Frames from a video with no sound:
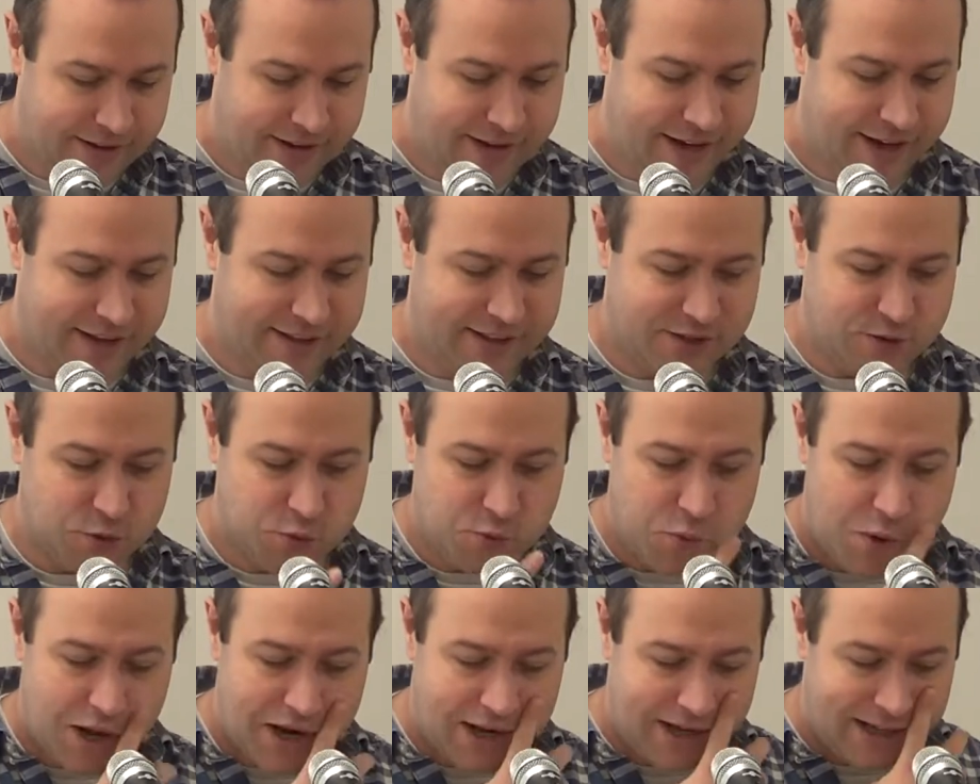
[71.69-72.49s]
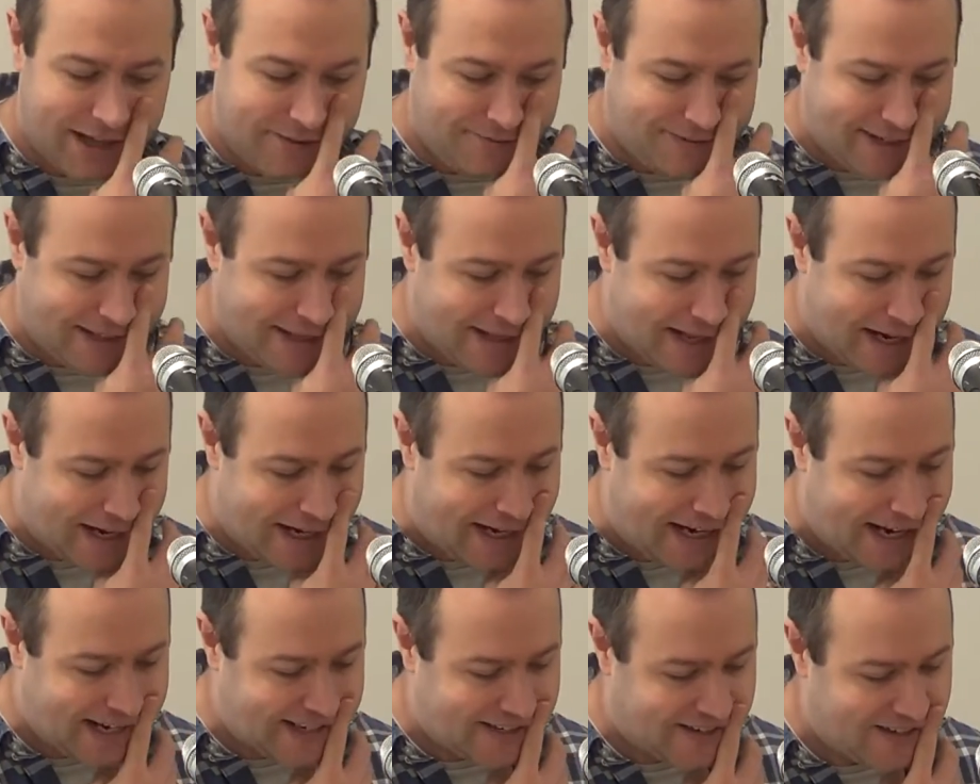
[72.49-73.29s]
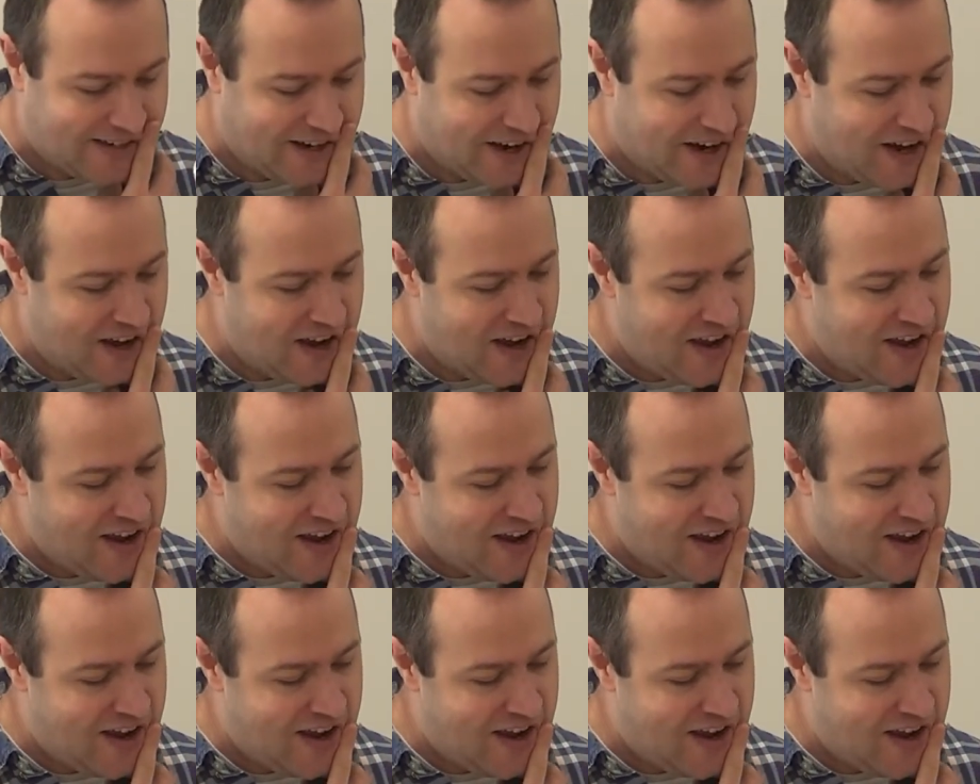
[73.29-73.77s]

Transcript: This was while I lived in Lancaster.